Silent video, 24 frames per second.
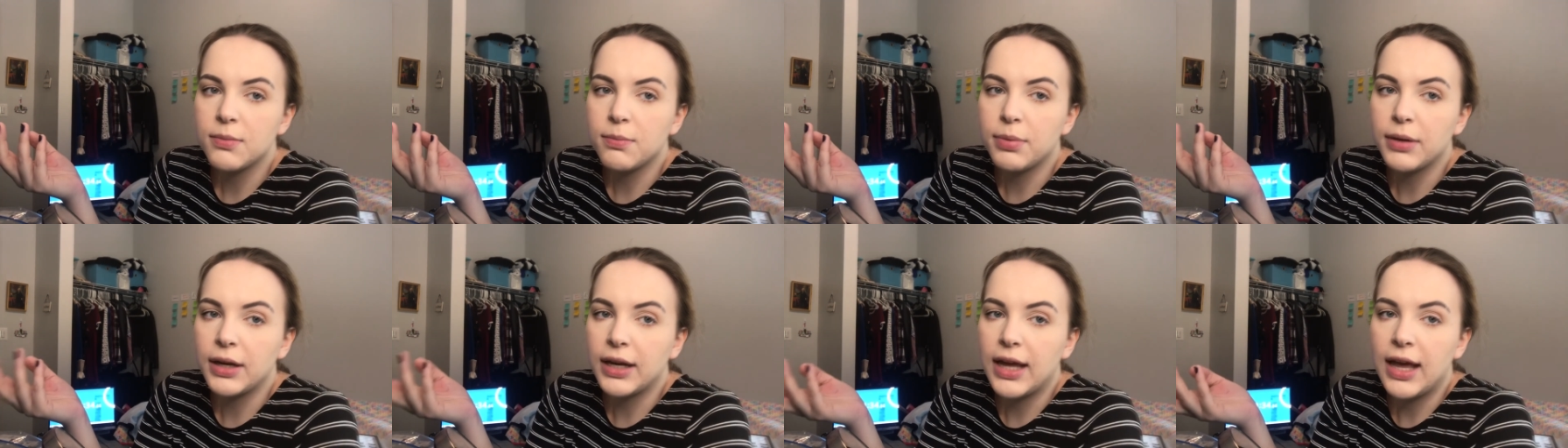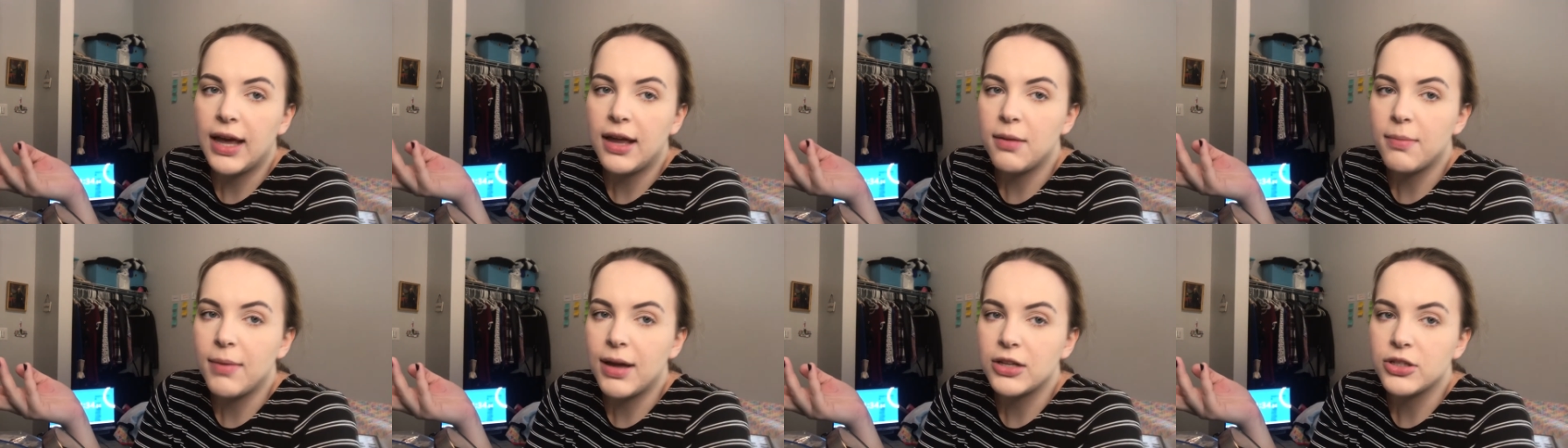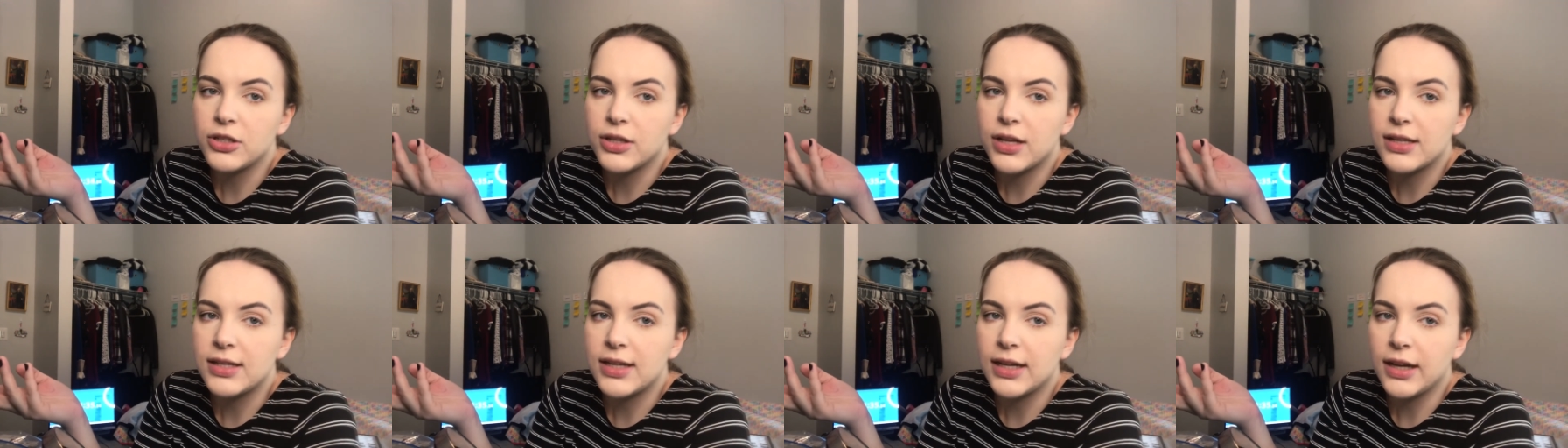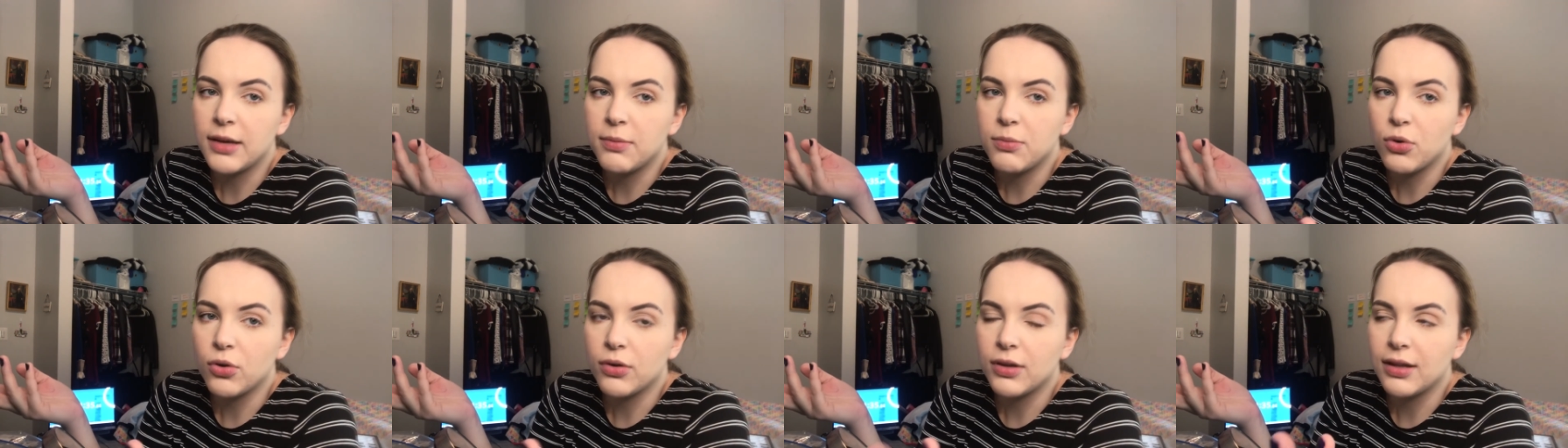but I can't imagine that taking
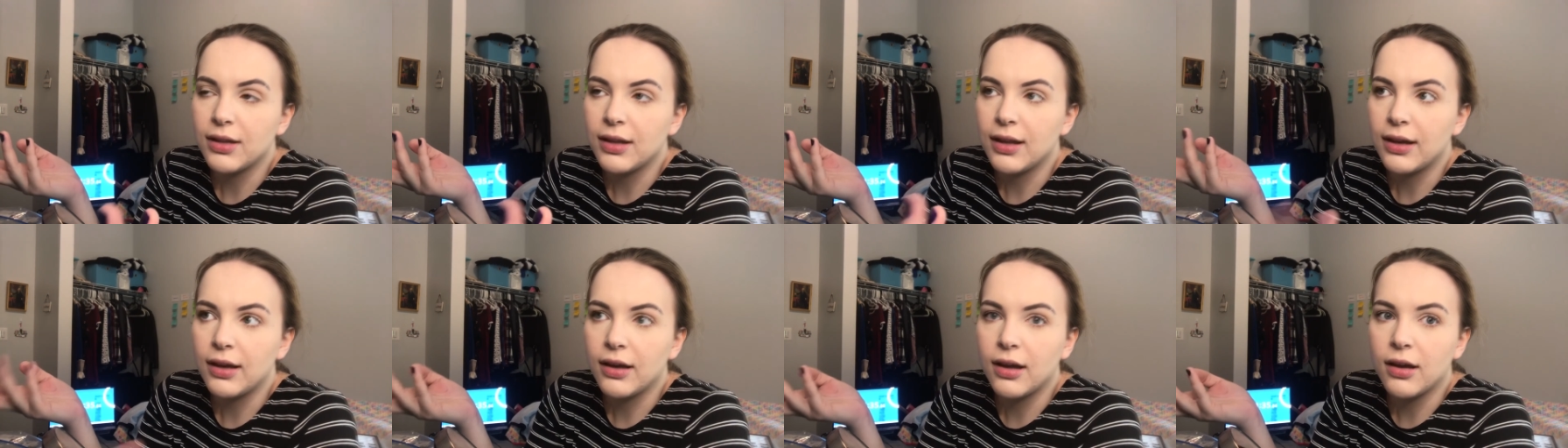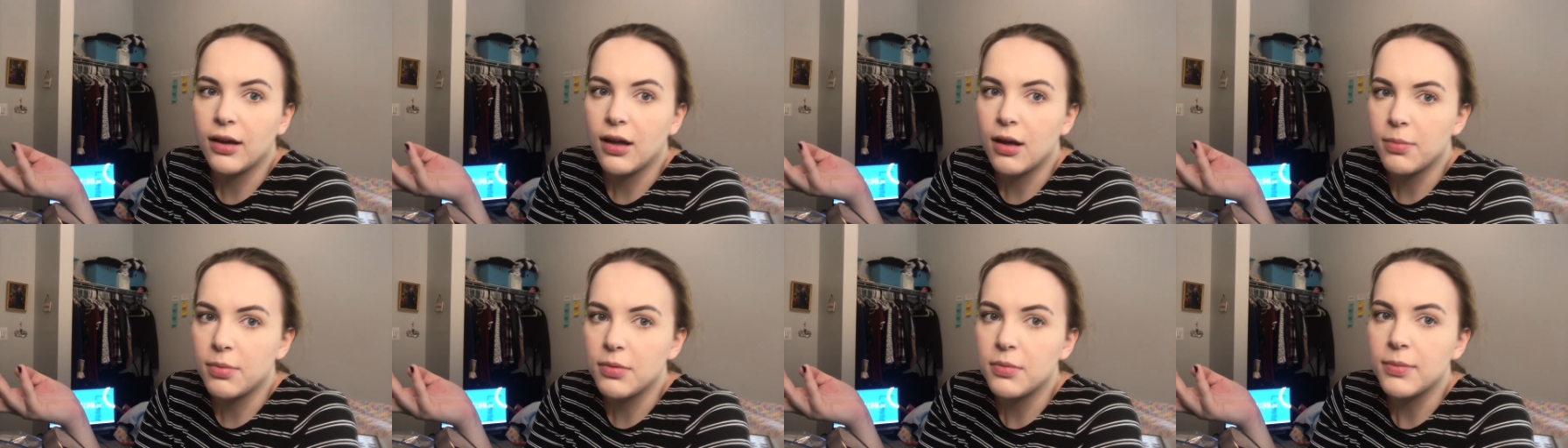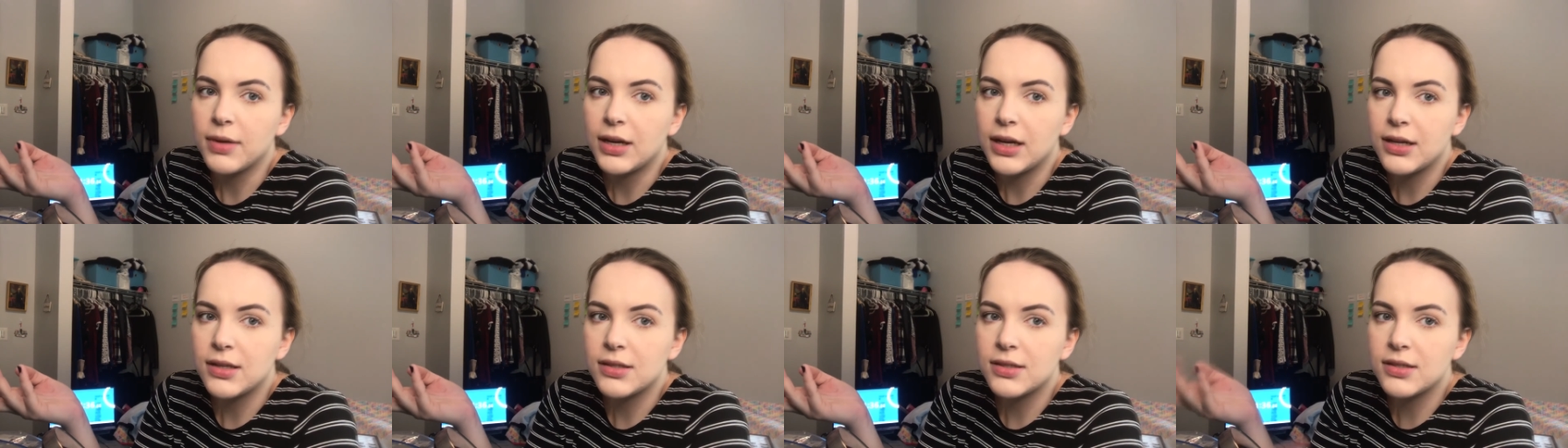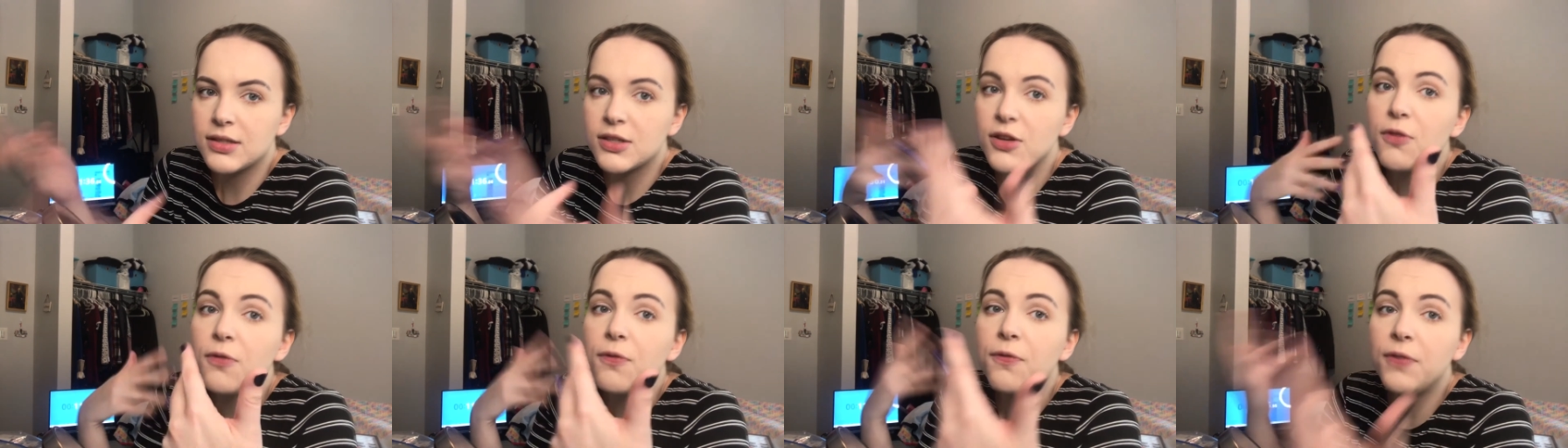more than like a couple minutes.
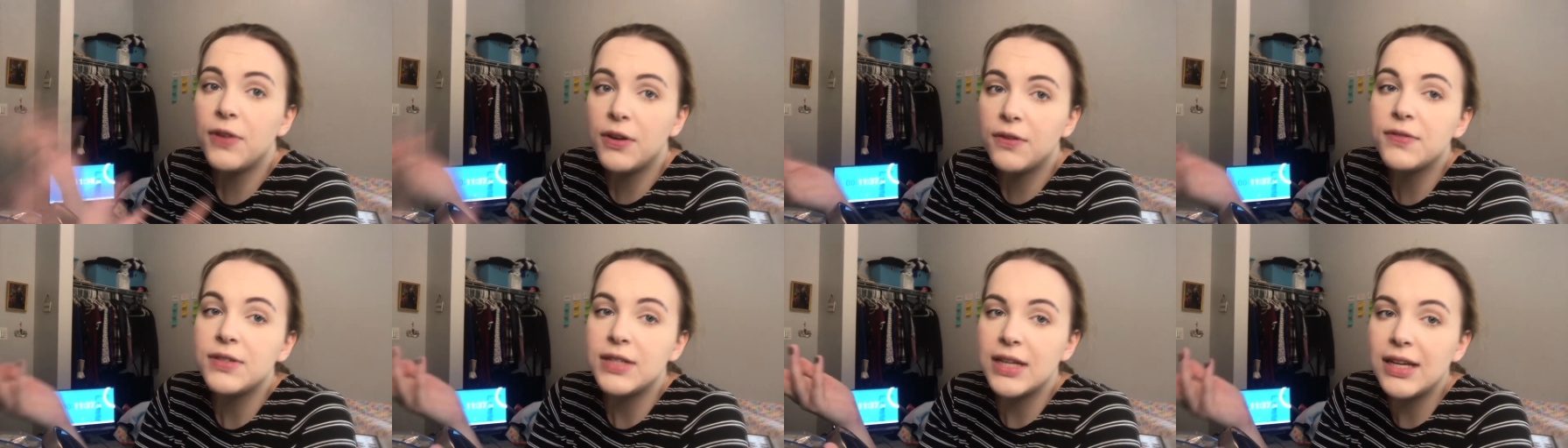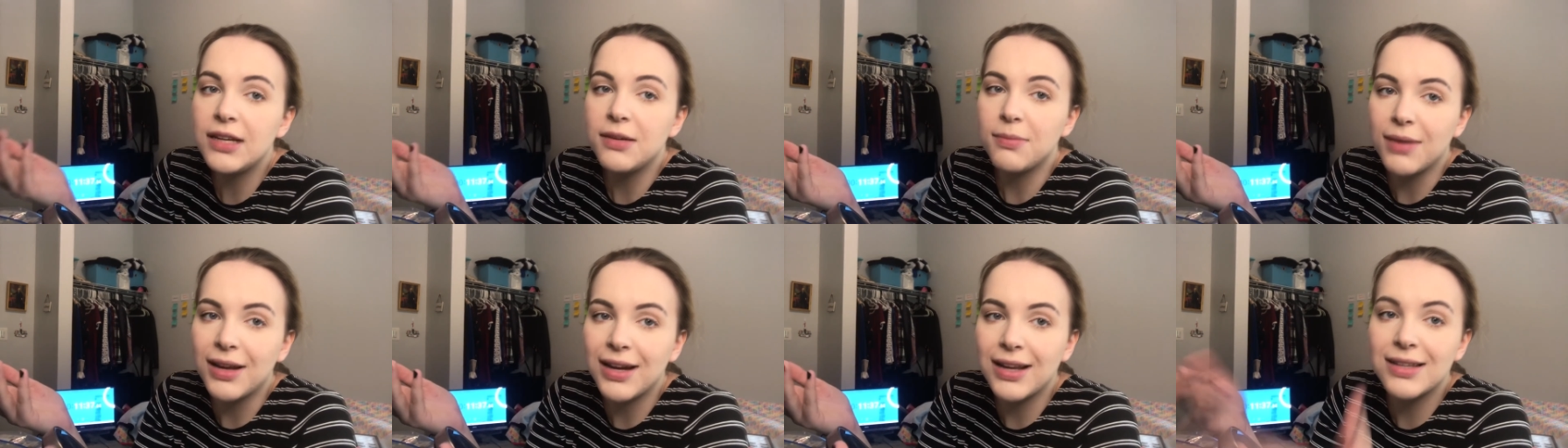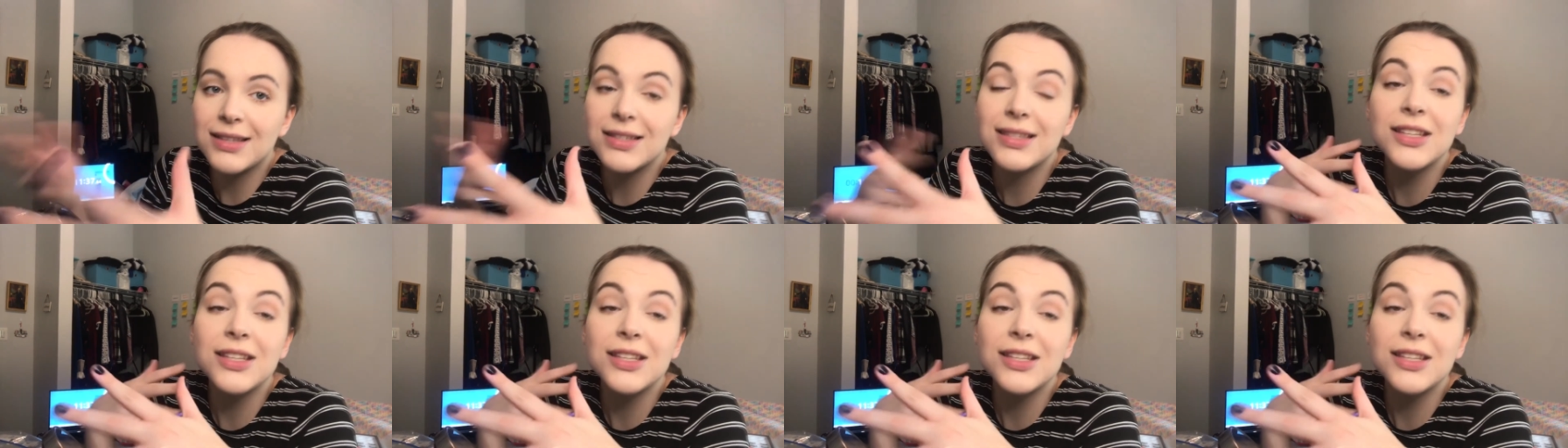So fifteen minutes.